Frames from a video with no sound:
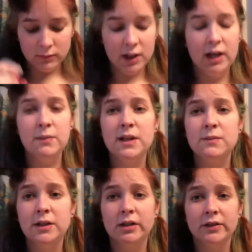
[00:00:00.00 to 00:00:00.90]
Kind of makes
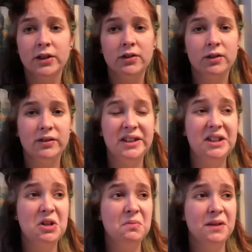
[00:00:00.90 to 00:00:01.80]
me nervous, so I really
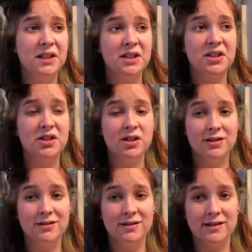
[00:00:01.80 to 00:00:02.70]
hope that it
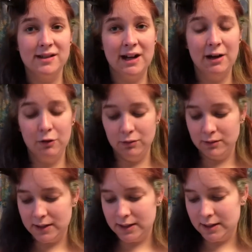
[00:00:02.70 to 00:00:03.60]
turns
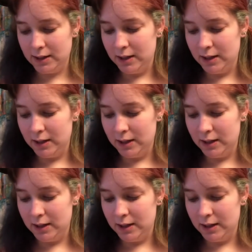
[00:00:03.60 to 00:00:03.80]
out,